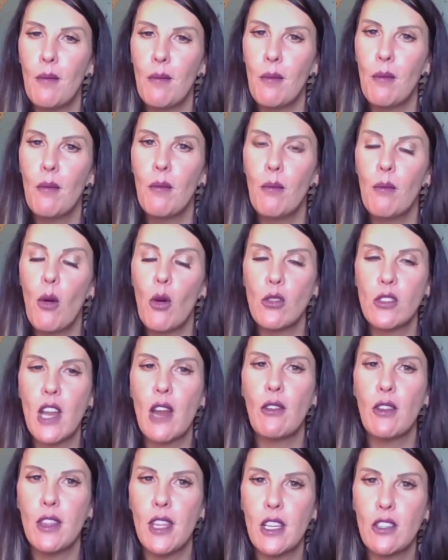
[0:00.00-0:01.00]
Most
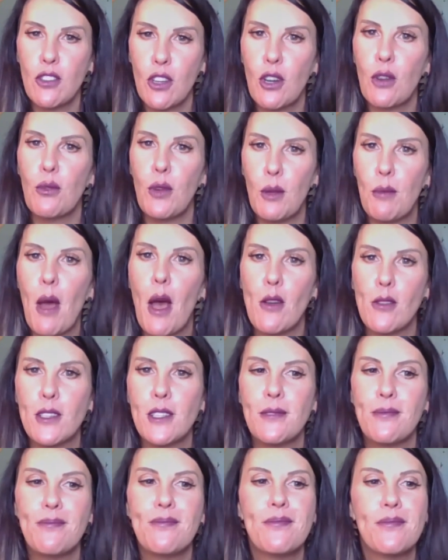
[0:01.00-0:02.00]
everything's going to rebound.
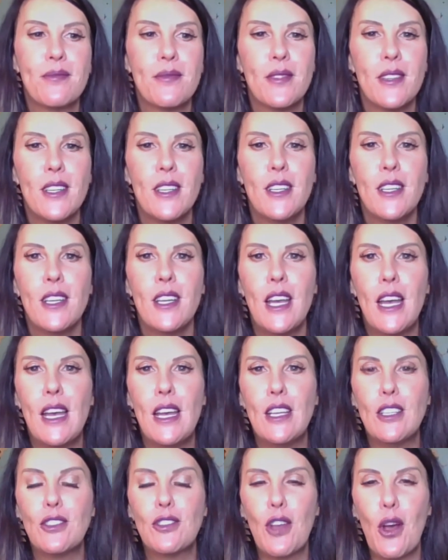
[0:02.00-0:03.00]

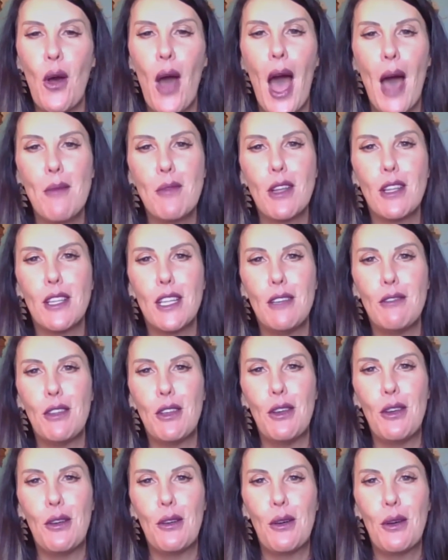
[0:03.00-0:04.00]
So I'm going to leave
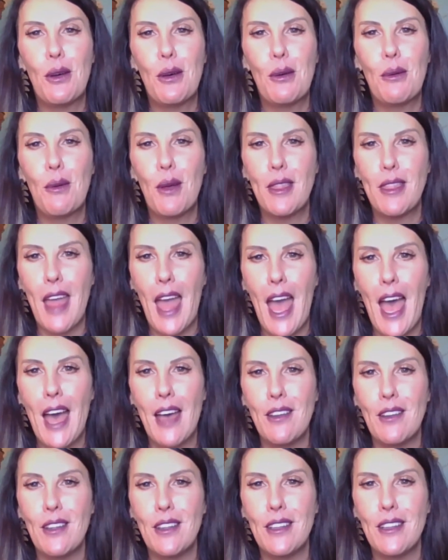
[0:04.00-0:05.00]
you with that
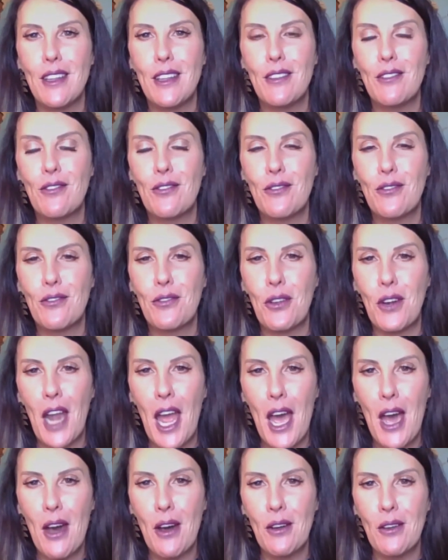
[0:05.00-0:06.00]
for
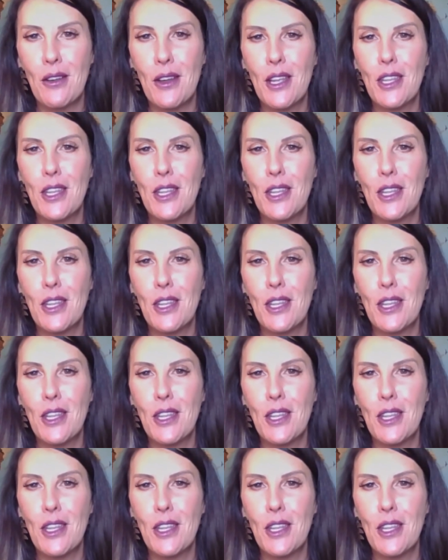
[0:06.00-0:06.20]
now.